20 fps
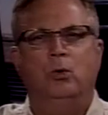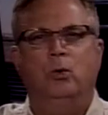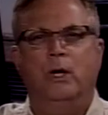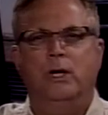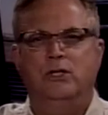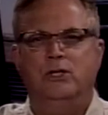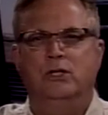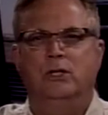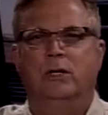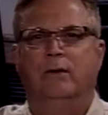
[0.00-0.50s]

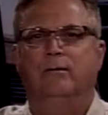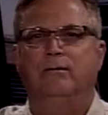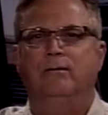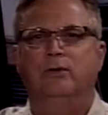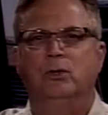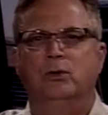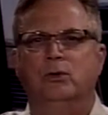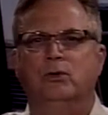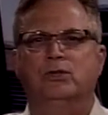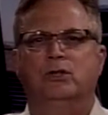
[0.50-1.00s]
question of
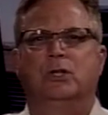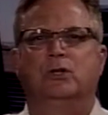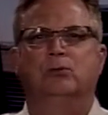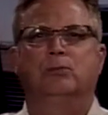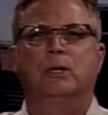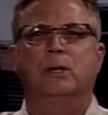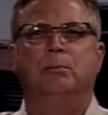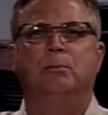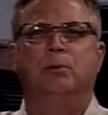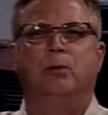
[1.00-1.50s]
fuel cells,
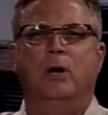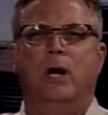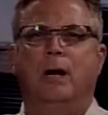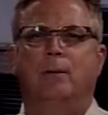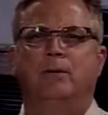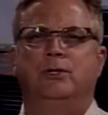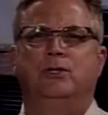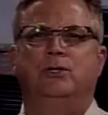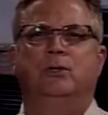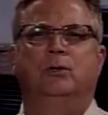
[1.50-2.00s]
we
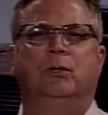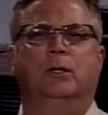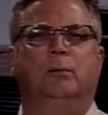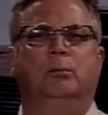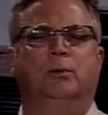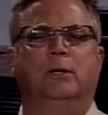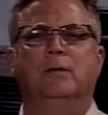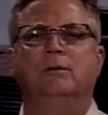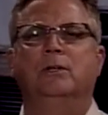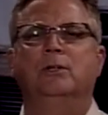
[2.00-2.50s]
promised you on
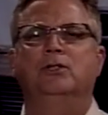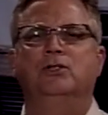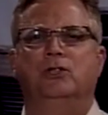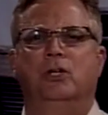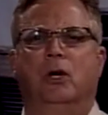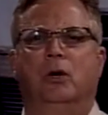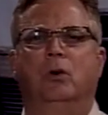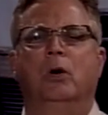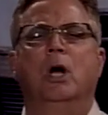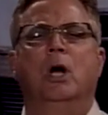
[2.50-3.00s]
a previous
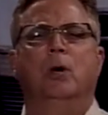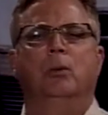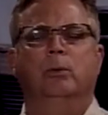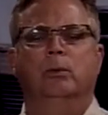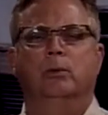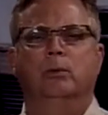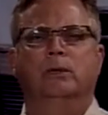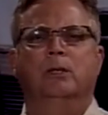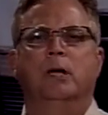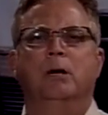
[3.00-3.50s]
show we
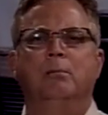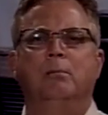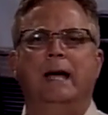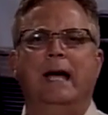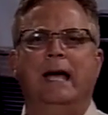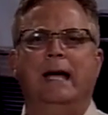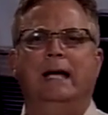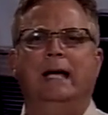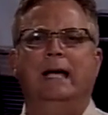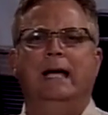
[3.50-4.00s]
would come
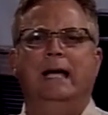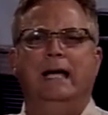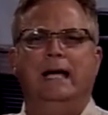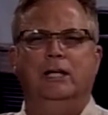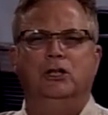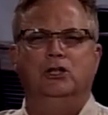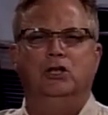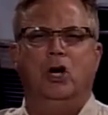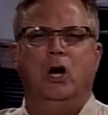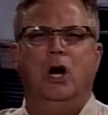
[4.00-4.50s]
back
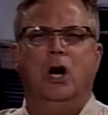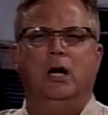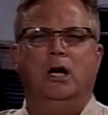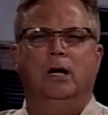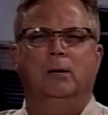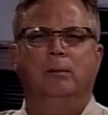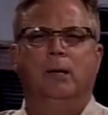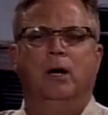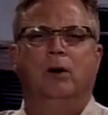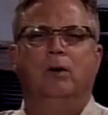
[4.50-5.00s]
and talk
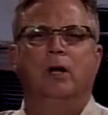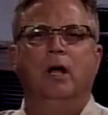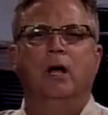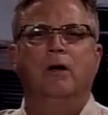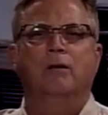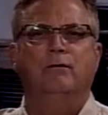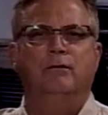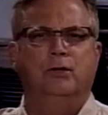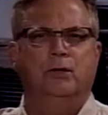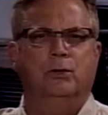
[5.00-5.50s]
about
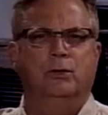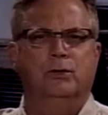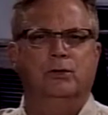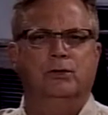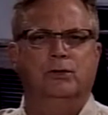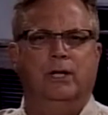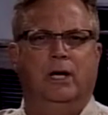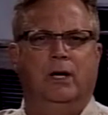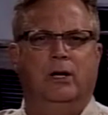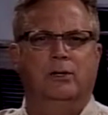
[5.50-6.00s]
fuel
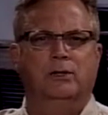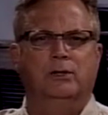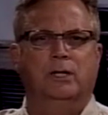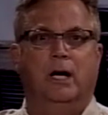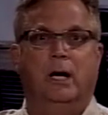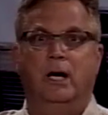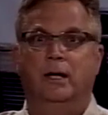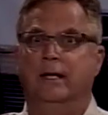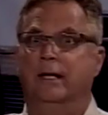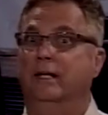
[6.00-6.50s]
cells.
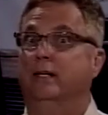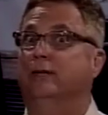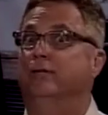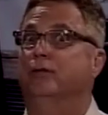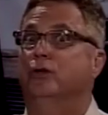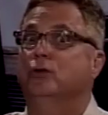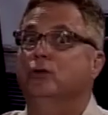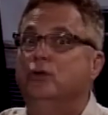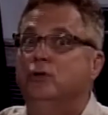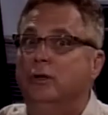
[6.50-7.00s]
Are they the
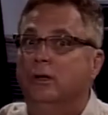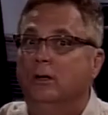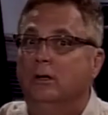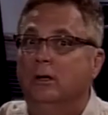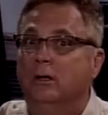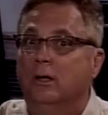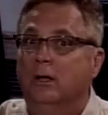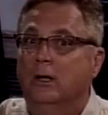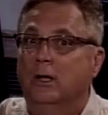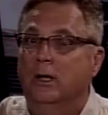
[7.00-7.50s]
future
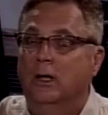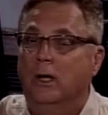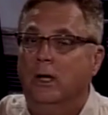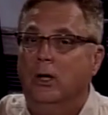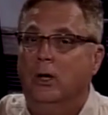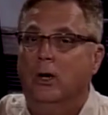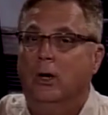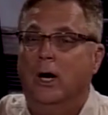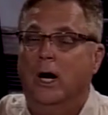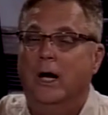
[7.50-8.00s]

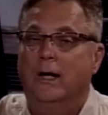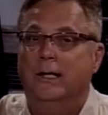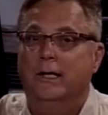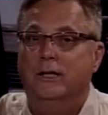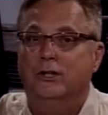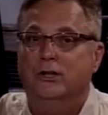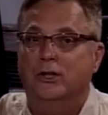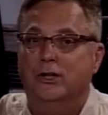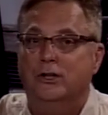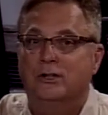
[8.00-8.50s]
or are they
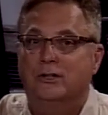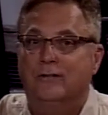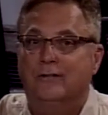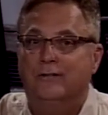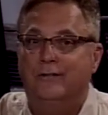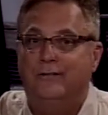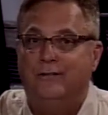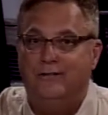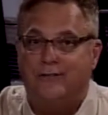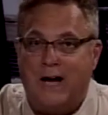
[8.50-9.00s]
just
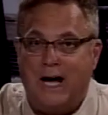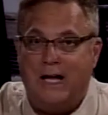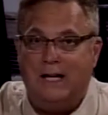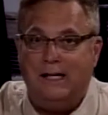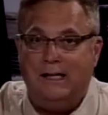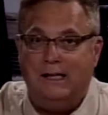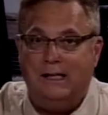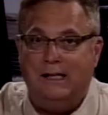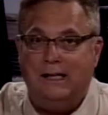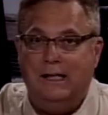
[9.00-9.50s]

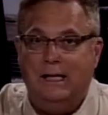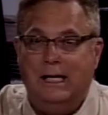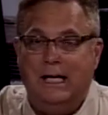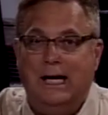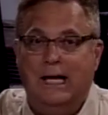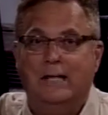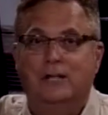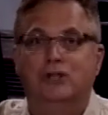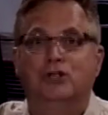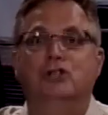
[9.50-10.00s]
folly?
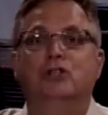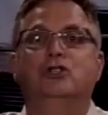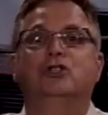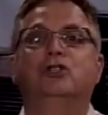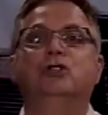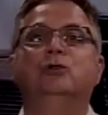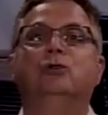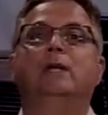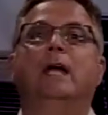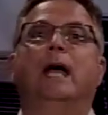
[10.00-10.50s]
And to
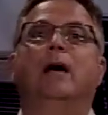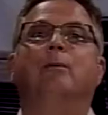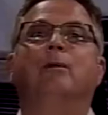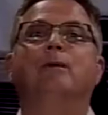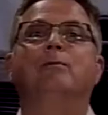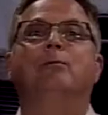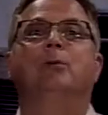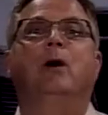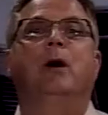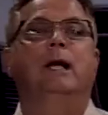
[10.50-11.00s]
do that, we
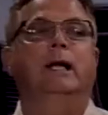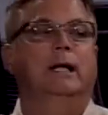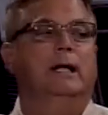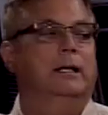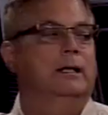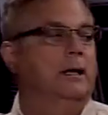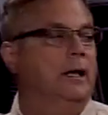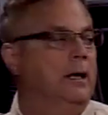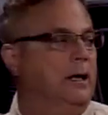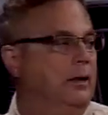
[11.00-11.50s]
brought in
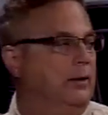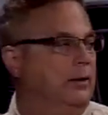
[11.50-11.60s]
none other